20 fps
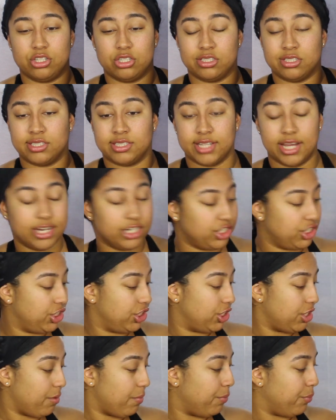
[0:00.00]

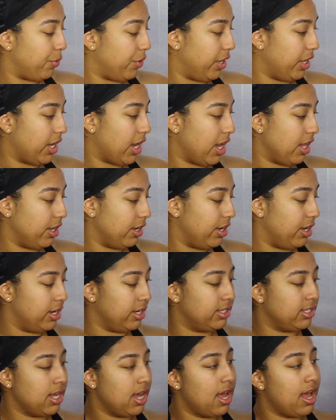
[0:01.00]
Such pretty
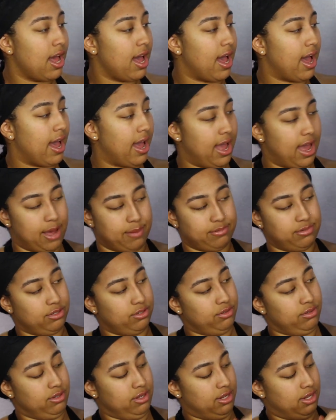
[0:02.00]
colors. I
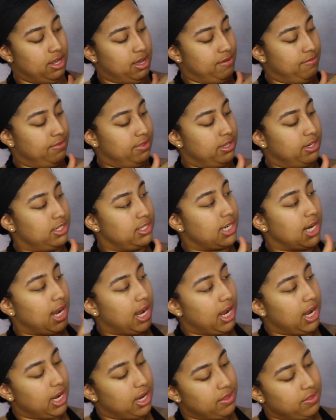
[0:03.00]
absolutely love this
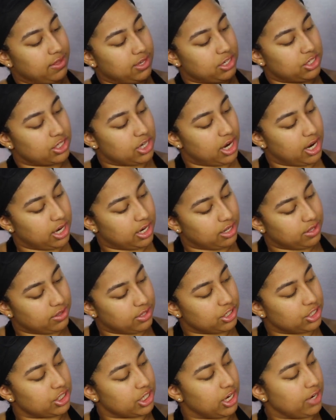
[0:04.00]
shade and this shade
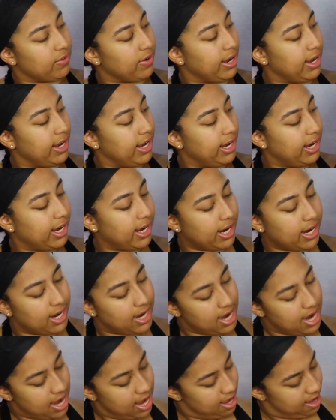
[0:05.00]
and this shade right
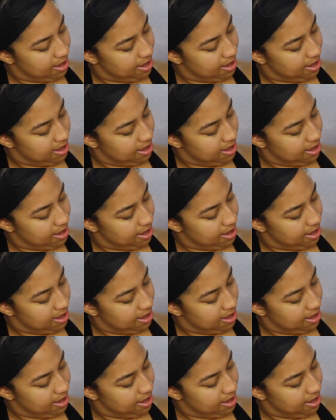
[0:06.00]
here.